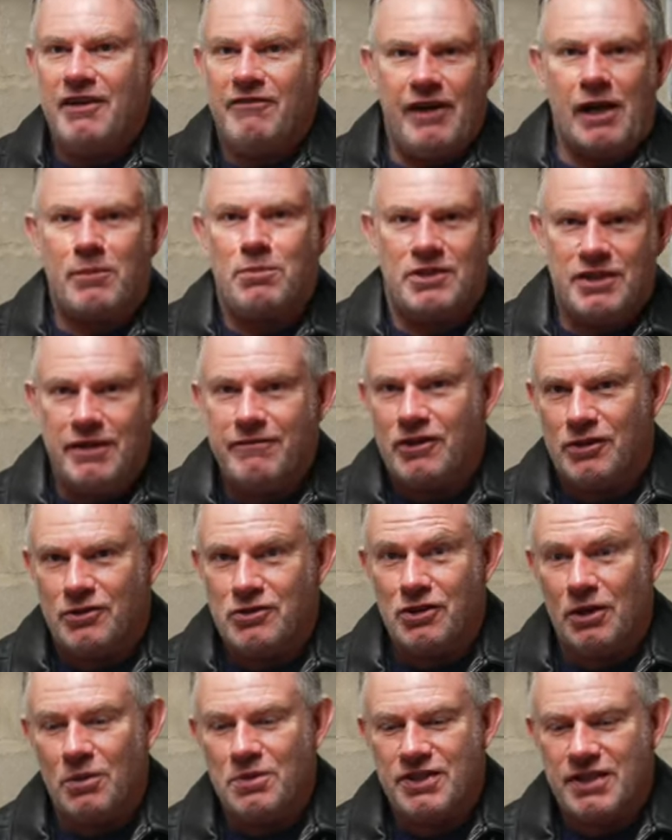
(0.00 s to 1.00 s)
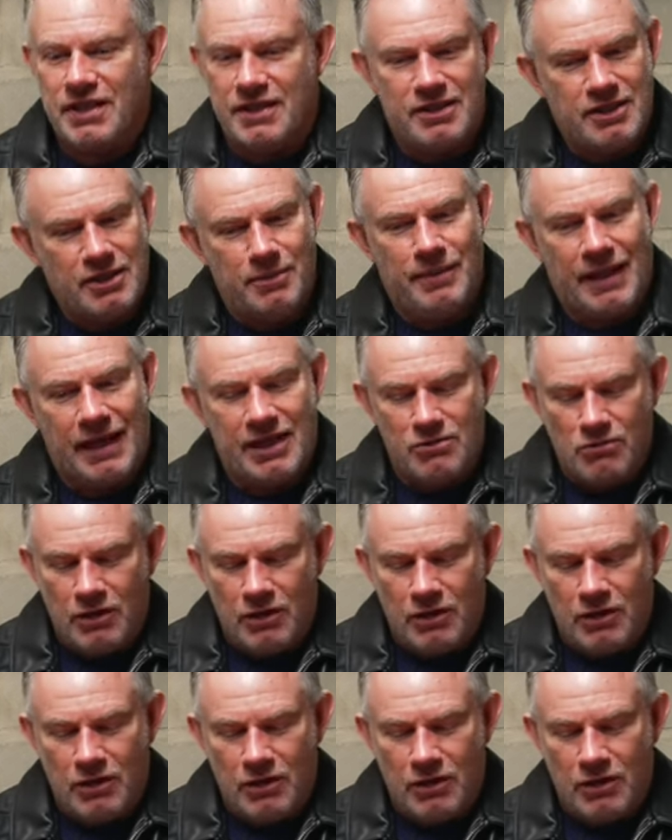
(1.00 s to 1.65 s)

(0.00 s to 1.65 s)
evaporative control system that